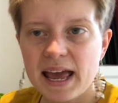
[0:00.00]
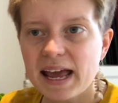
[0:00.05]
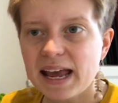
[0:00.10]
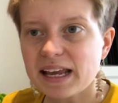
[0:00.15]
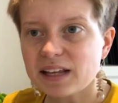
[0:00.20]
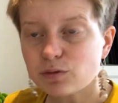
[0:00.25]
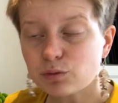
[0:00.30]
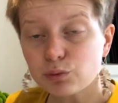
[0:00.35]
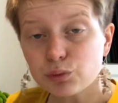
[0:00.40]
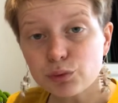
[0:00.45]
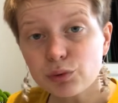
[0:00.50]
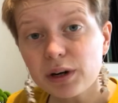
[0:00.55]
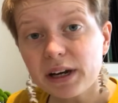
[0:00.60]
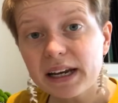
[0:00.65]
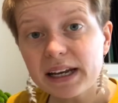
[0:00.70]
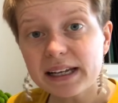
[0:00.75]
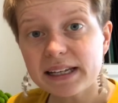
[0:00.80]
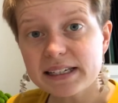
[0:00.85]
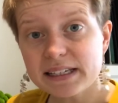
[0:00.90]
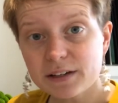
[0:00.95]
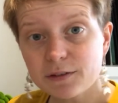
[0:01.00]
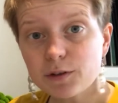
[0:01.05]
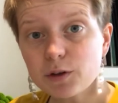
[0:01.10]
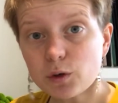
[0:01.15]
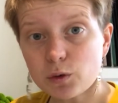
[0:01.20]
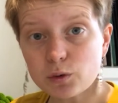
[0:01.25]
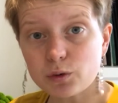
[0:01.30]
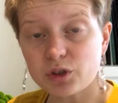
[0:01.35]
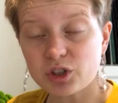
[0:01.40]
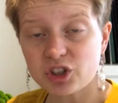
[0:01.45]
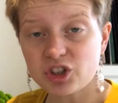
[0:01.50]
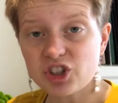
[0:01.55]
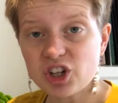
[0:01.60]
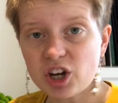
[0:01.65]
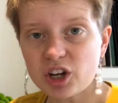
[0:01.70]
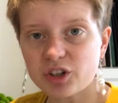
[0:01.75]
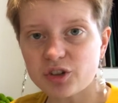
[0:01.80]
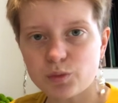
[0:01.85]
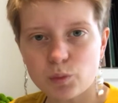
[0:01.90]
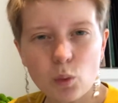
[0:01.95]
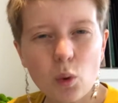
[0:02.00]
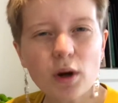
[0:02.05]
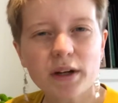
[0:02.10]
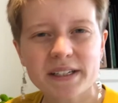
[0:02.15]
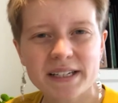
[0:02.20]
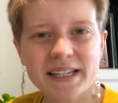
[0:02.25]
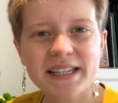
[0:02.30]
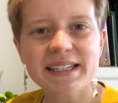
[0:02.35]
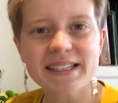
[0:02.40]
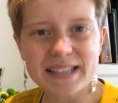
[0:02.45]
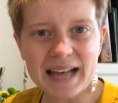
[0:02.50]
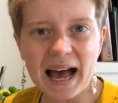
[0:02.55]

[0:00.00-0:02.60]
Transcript: it's really difficult to judge what is